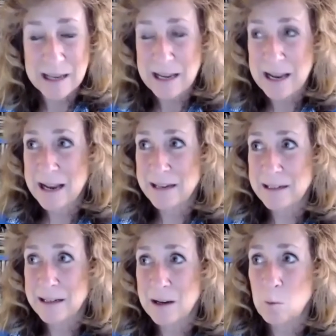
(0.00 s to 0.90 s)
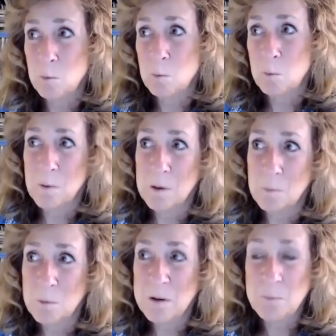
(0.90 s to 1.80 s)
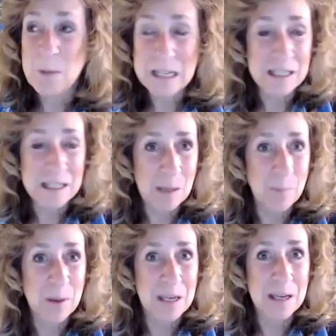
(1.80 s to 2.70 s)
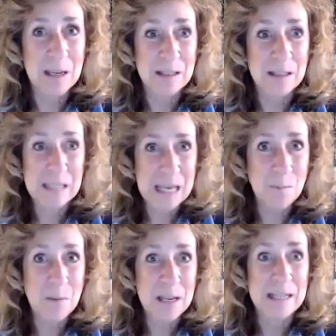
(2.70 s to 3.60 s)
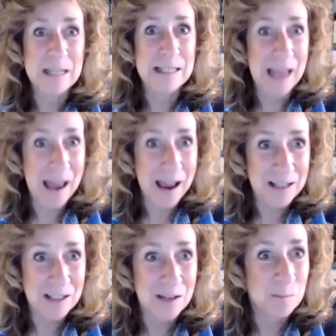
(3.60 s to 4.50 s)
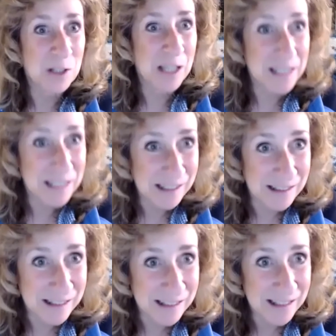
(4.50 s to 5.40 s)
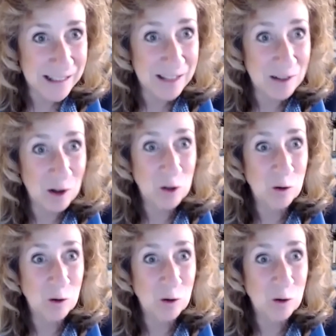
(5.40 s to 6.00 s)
and we've been to some of the same exact places. I know, travels.